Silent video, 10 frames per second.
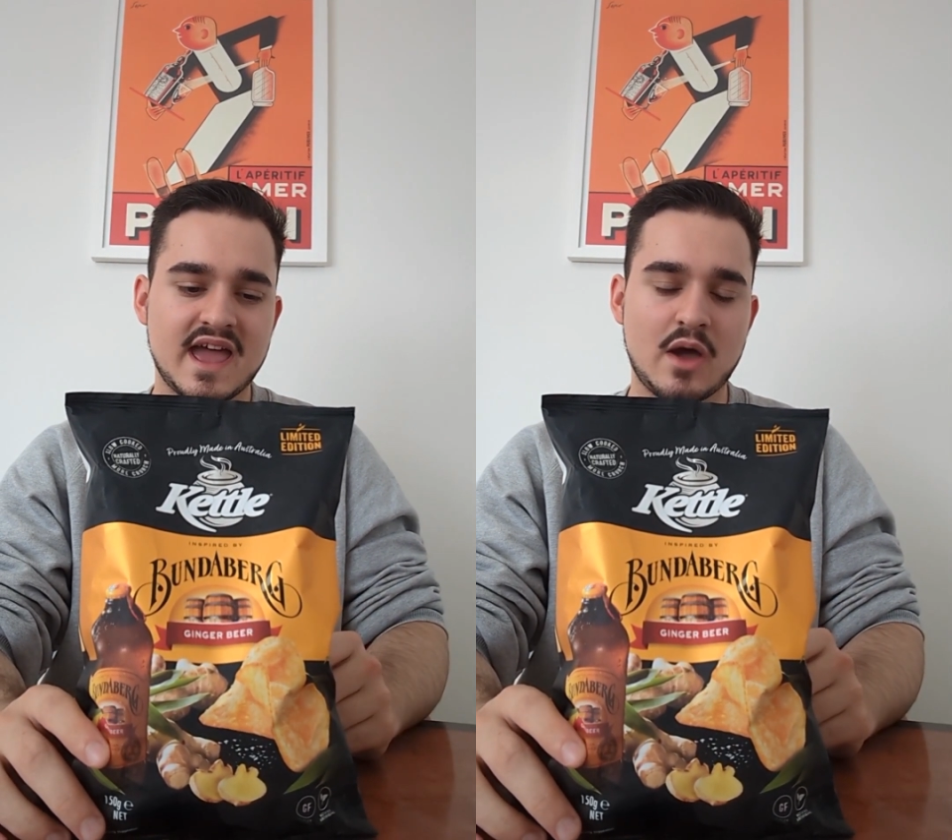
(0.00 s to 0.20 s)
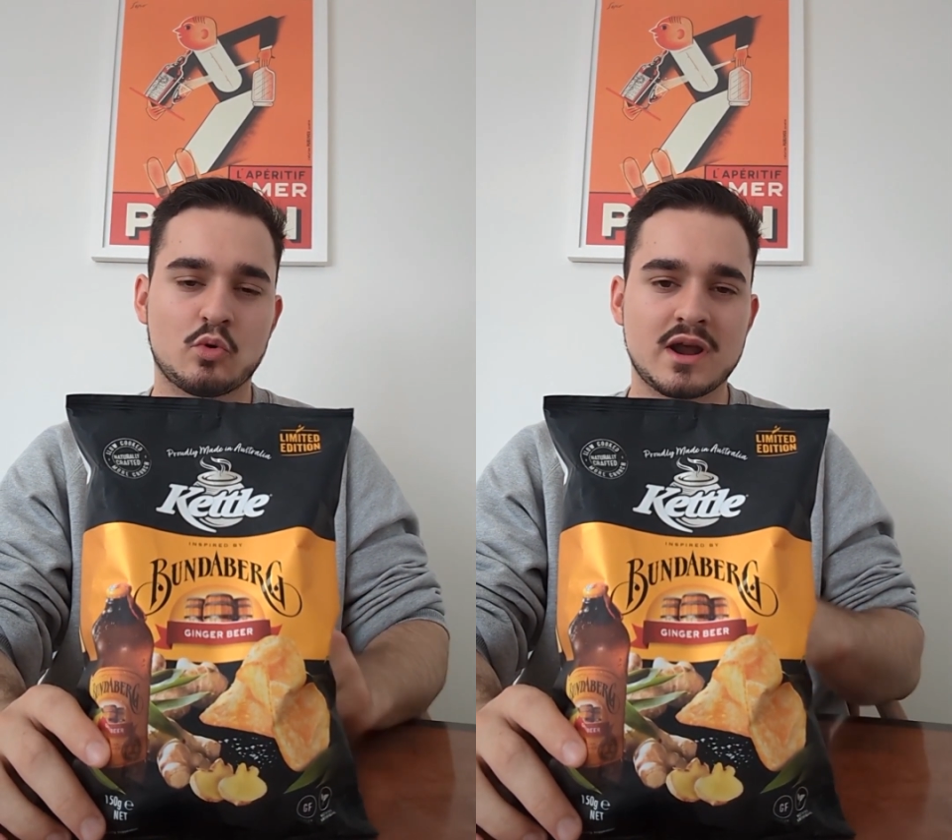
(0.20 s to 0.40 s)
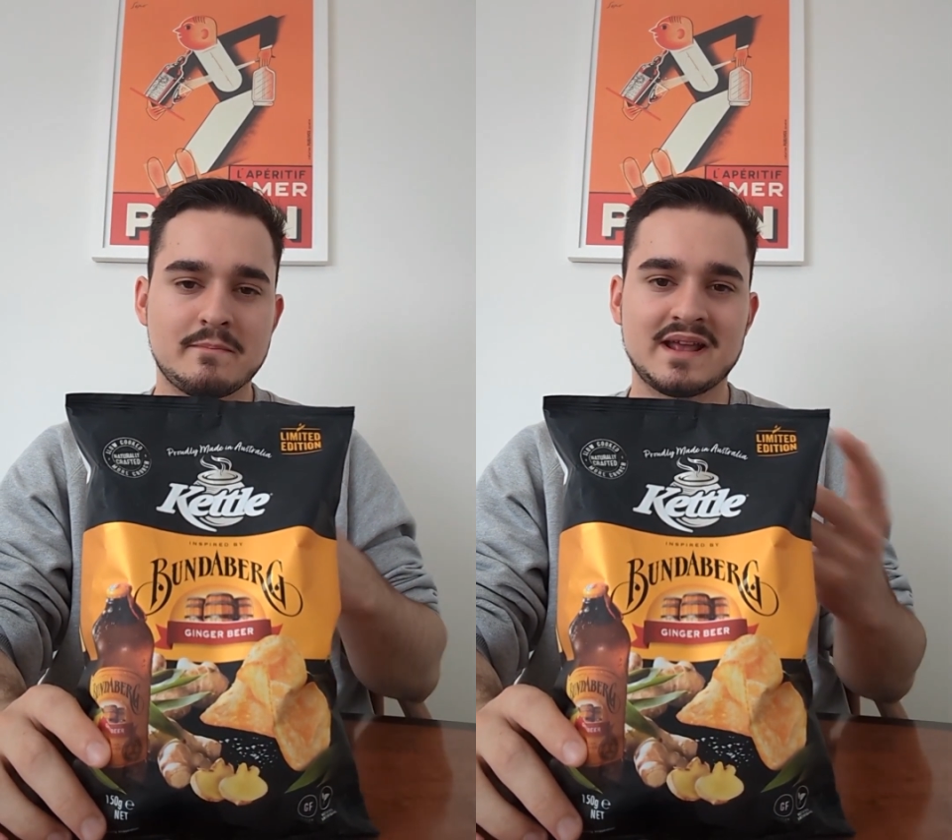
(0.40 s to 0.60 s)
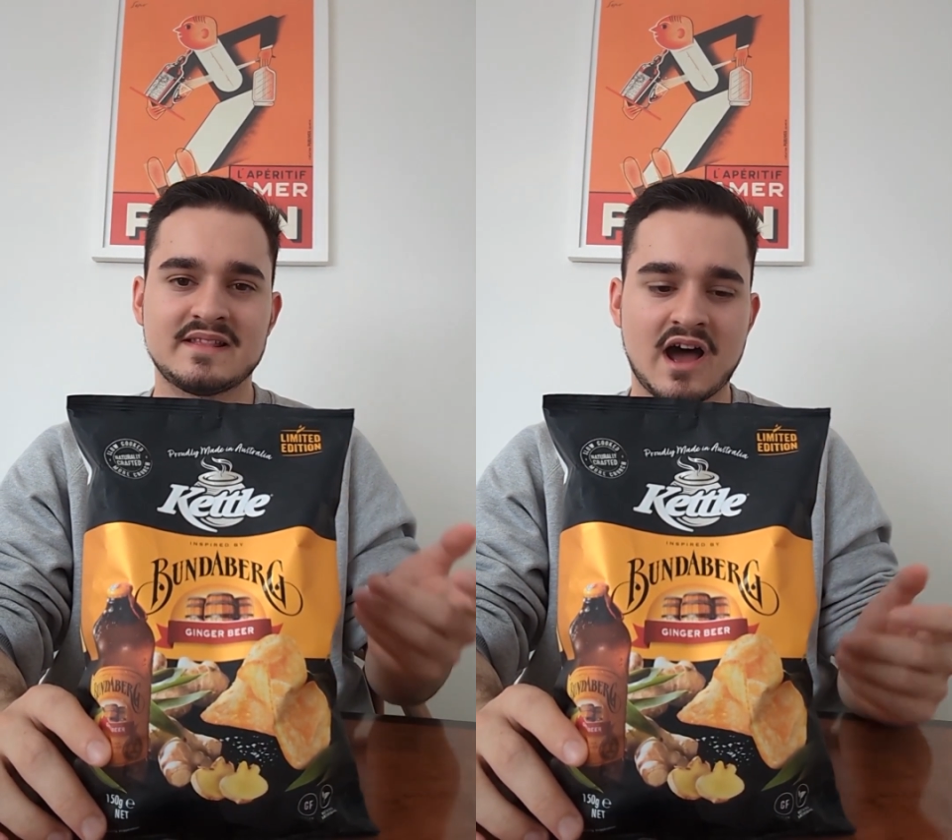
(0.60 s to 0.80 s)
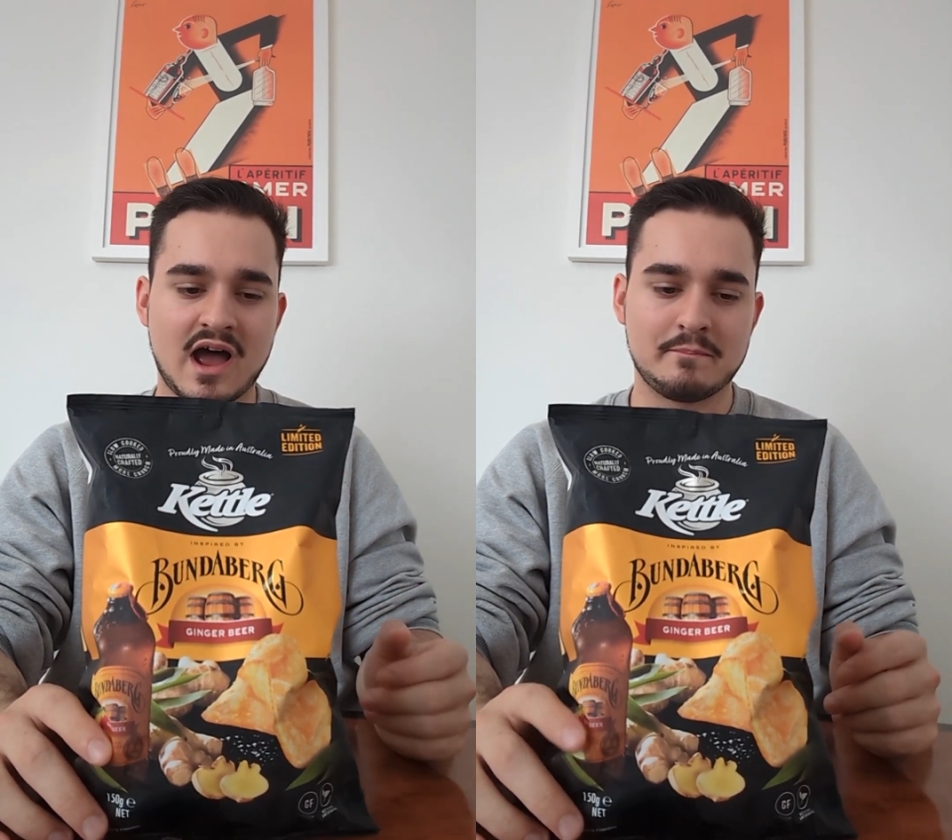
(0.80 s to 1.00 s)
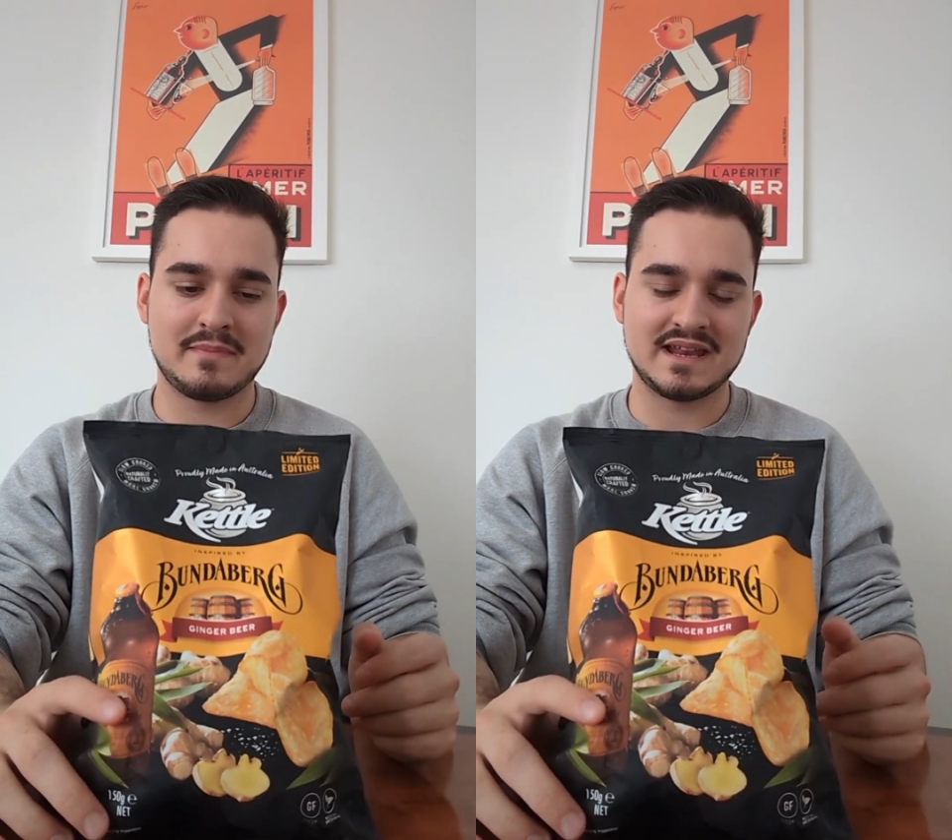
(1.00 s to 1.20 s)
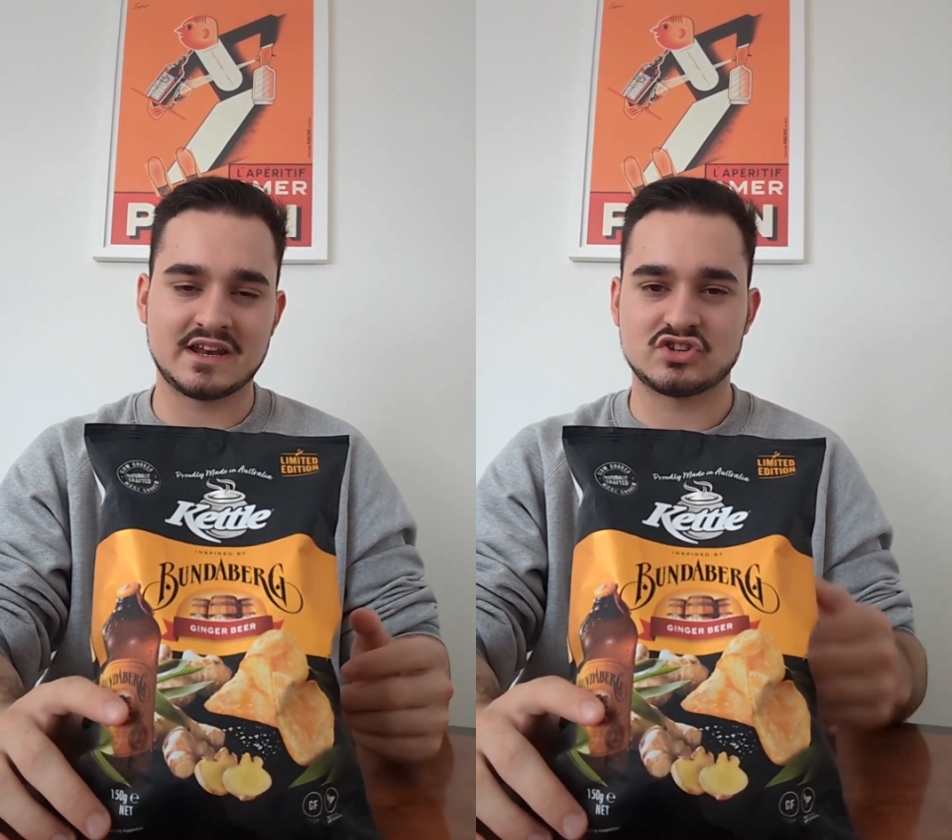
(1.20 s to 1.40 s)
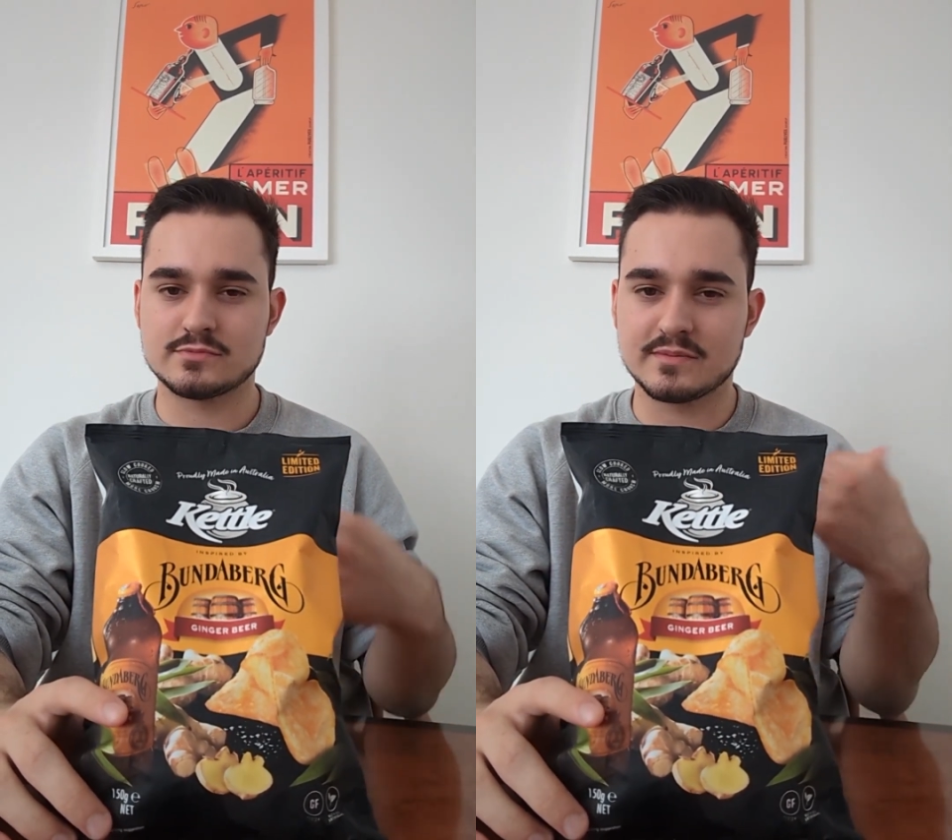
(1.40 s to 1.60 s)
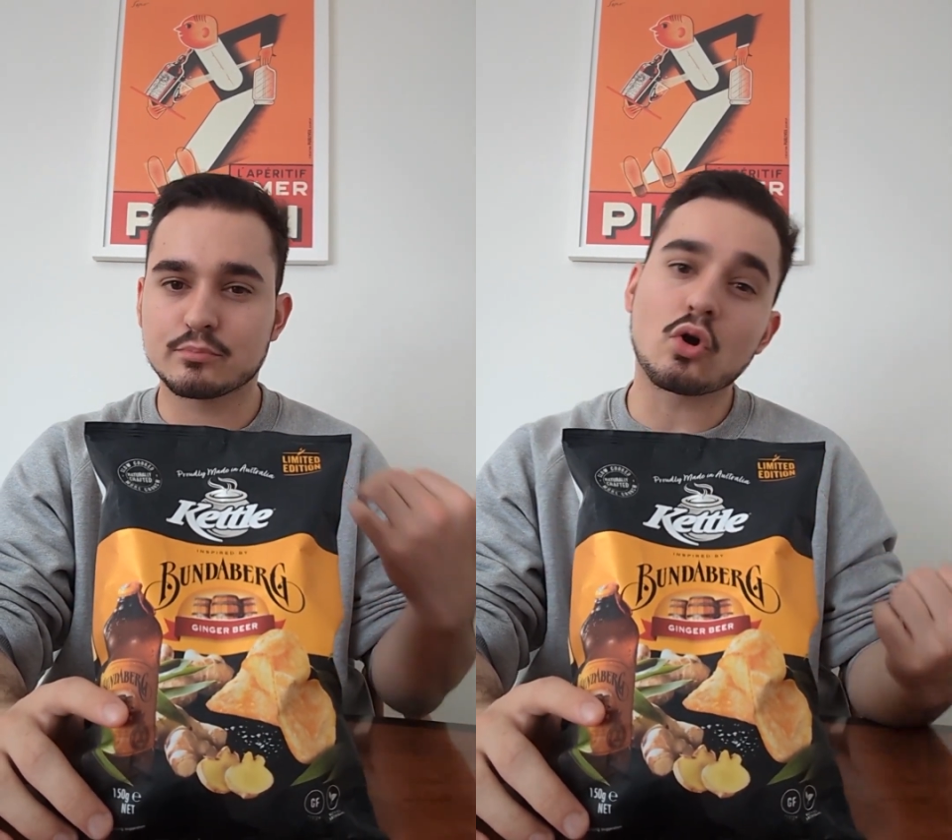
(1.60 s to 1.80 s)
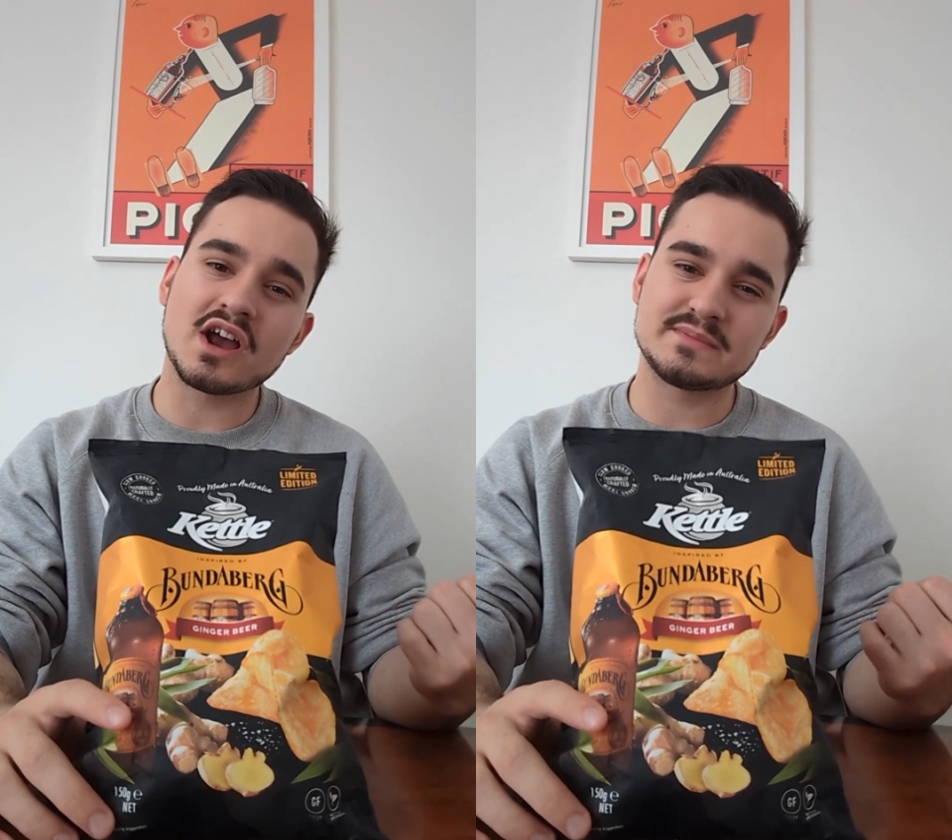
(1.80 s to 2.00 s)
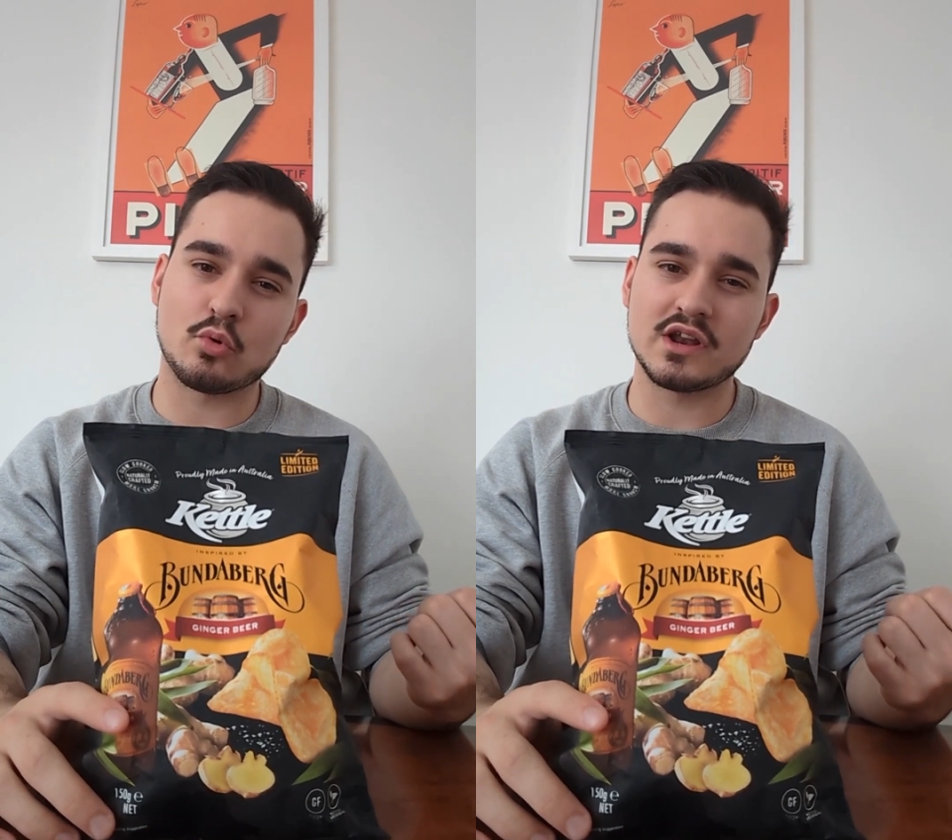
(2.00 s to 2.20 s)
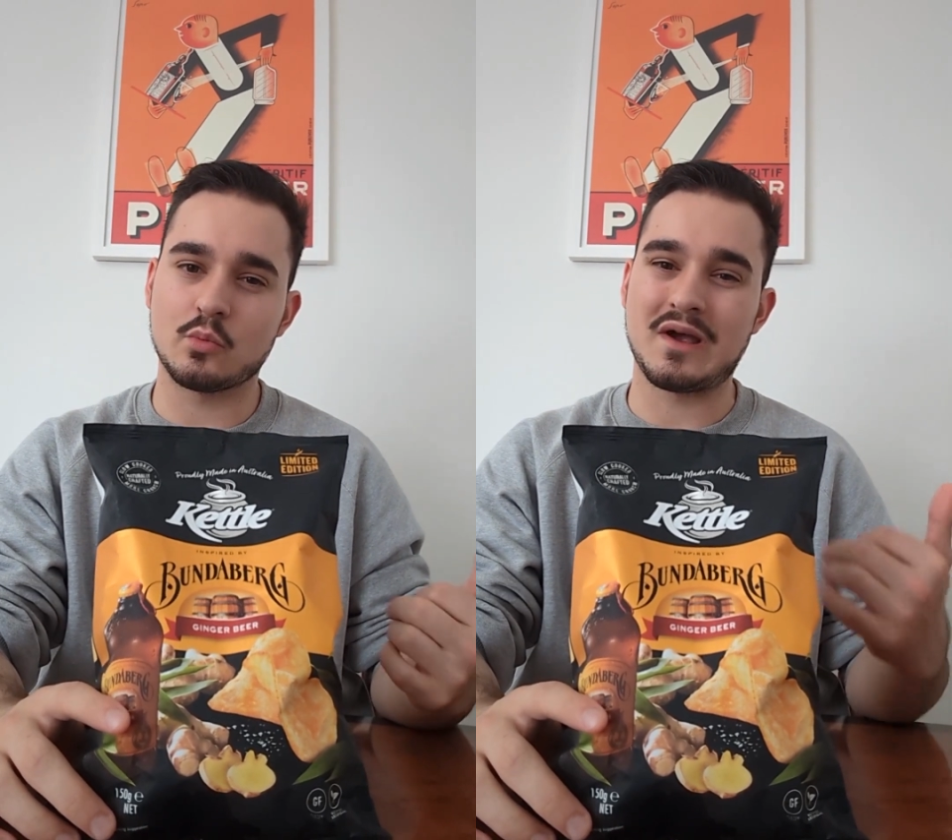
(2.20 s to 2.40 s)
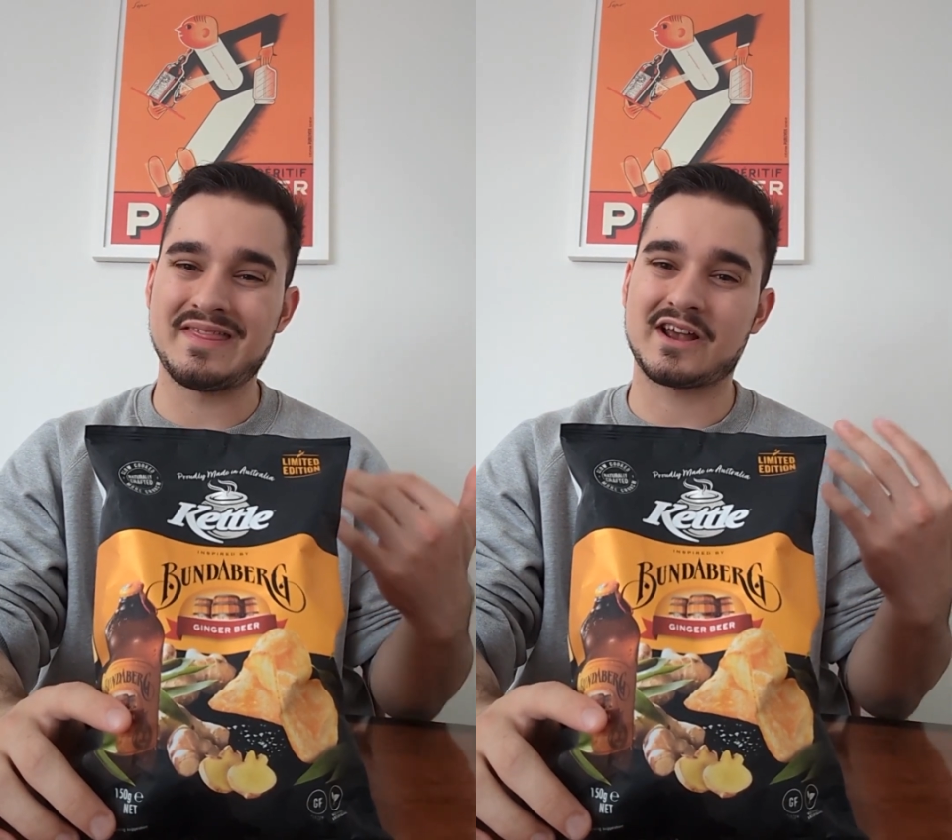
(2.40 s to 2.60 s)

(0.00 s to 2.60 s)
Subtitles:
And when I mean that, I mean in terms of price point and where they